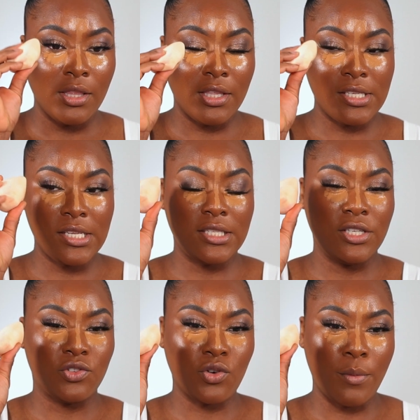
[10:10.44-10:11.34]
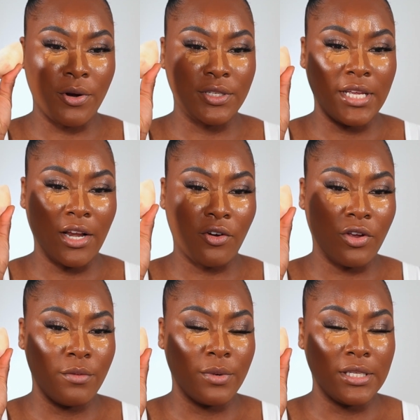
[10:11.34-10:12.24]
This is the Strawberries and
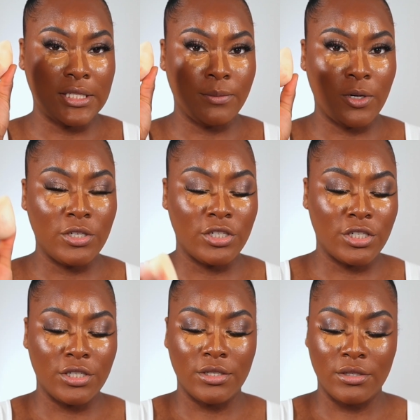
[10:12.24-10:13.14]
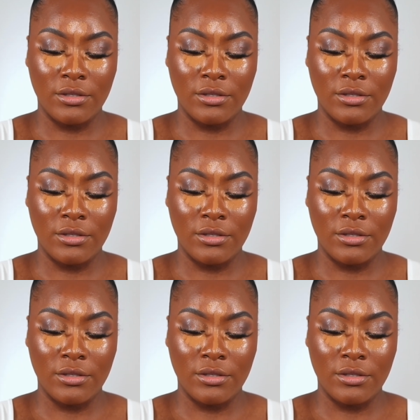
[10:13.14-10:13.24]
Cream sponge.